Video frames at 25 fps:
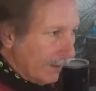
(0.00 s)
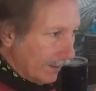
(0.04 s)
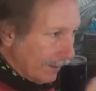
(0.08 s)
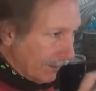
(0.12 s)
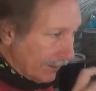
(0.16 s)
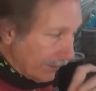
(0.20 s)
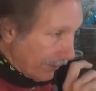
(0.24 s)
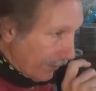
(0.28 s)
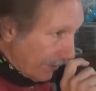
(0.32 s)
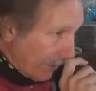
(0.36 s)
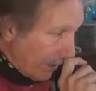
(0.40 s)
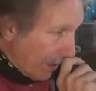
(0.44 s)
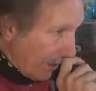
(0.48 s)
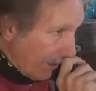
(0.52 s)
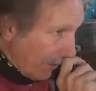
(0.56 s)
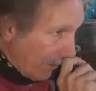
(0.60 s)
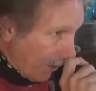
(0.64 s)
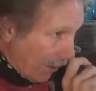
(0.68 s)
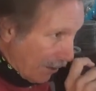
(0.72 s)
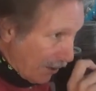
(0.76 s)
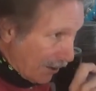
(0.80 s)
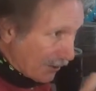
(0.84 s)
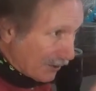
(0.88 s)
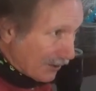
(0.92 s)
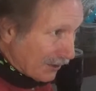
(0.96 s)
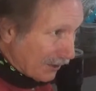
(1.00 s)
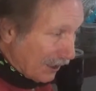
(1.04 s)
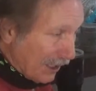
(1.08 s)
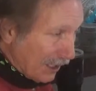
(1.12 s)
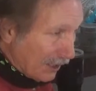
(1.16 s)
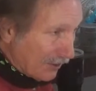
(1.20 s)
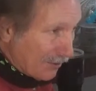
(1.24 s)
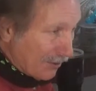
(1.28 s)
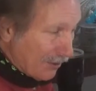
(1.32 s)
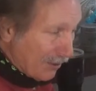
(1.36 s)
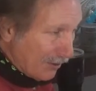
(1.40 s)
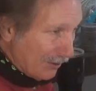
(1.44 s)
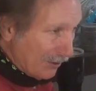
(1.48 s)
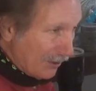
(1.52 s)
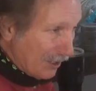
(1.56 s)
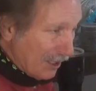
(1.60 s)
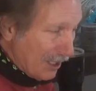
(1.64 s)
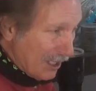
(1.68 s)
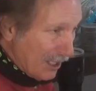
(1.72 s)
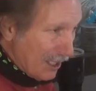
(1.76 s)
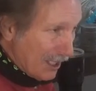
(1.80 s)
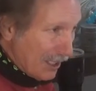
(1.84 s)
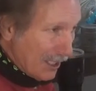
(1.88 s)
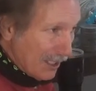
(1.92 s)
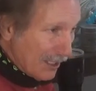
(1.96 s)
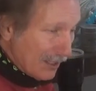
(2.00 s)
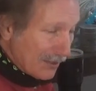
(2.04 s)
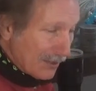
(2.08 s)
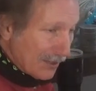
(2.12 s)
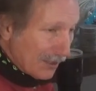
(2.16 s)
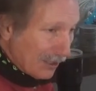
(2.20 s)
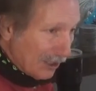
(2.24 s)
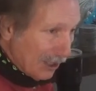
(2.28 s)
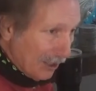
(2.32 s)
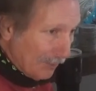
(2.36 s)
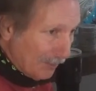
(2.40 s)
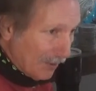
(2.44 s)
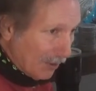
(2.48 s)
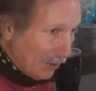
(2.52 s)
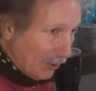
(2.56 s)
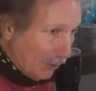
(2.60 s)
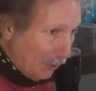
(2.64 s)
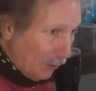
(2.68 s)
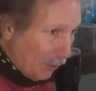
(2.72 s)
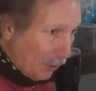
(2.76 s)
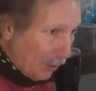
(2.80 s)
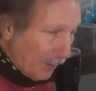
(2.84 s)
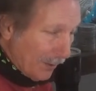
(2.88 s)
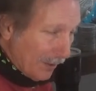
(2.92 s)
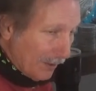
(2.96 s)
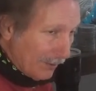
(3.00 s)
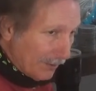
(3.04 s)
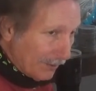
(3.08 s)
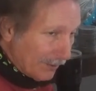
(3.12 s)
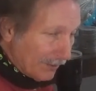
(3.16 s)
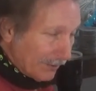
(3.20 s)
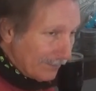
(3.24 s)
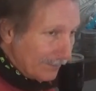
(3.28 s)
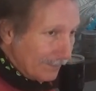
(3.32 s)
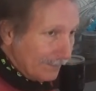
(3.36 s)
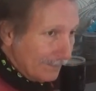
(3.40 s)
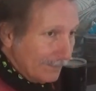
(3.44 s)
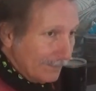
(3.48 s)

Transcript: So in other words, electricity is elliptical orbits